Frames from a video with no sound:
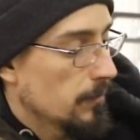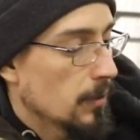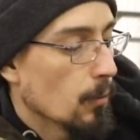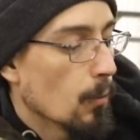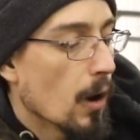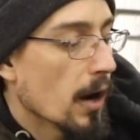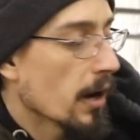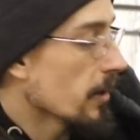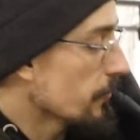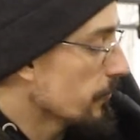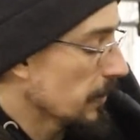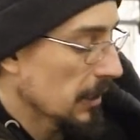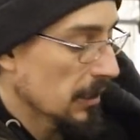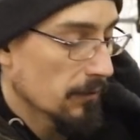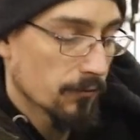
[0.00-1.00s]
the wire
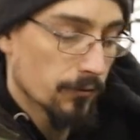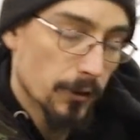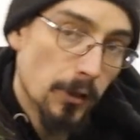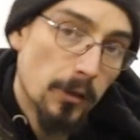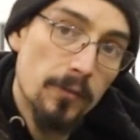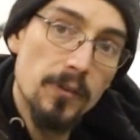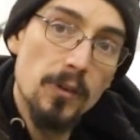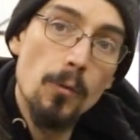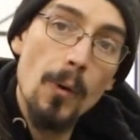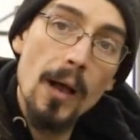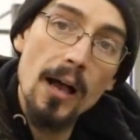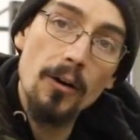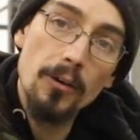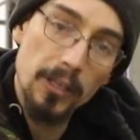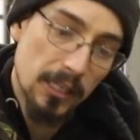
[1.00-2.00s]
feeding through, if you're
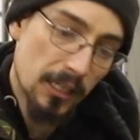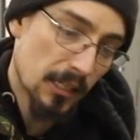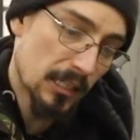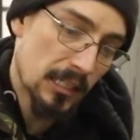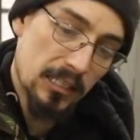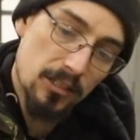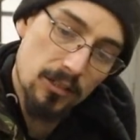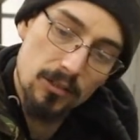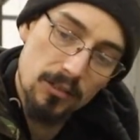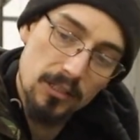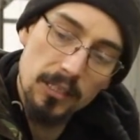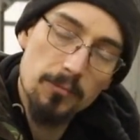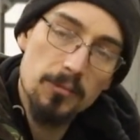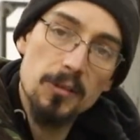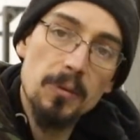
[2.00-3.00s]
welding and it
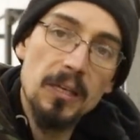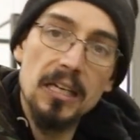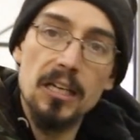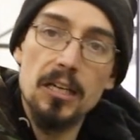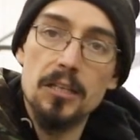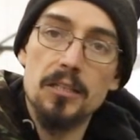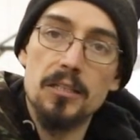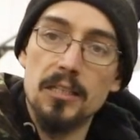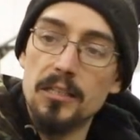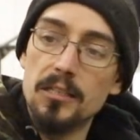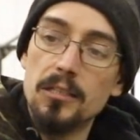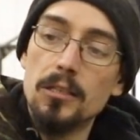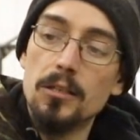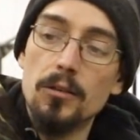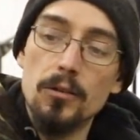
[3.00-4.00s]
seems to be
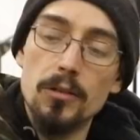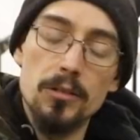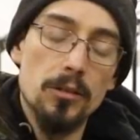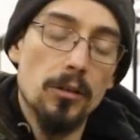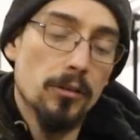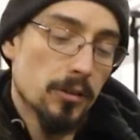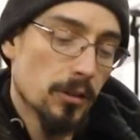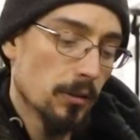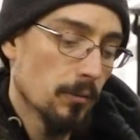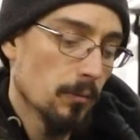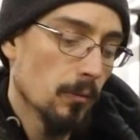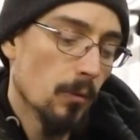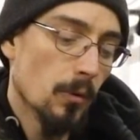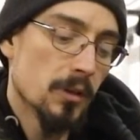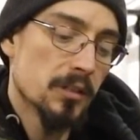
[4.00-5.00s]
inconsistent or it's not
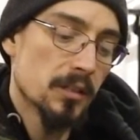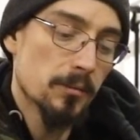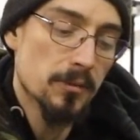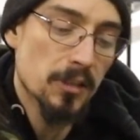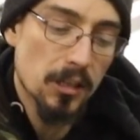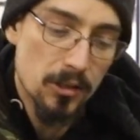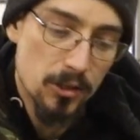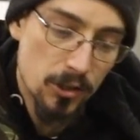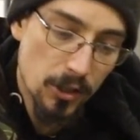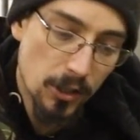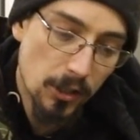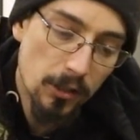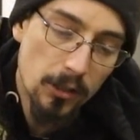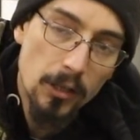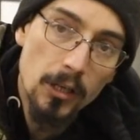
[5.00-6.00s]
doing what it seems like it
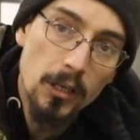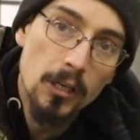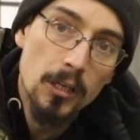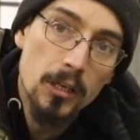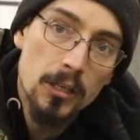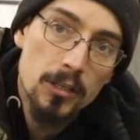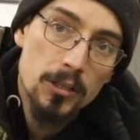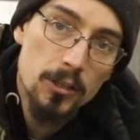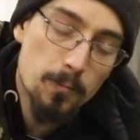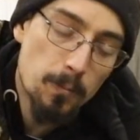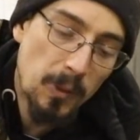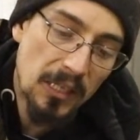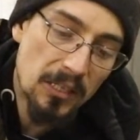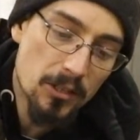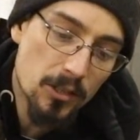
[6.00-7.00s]
should,
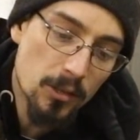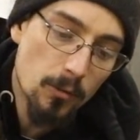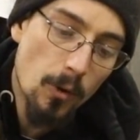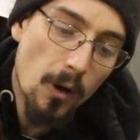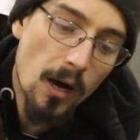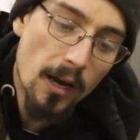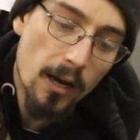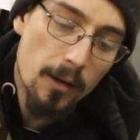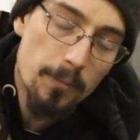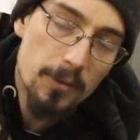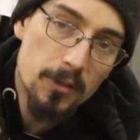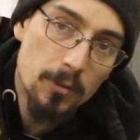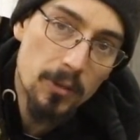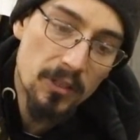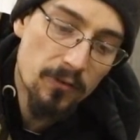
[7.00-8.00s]
just pinch the wire
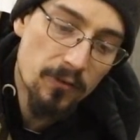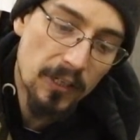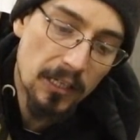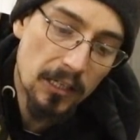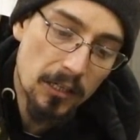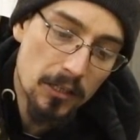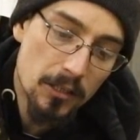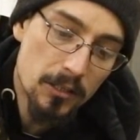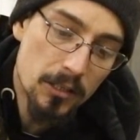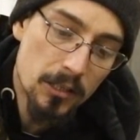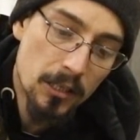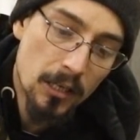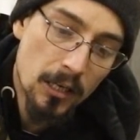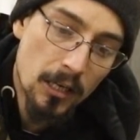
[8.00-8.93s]
between your fingers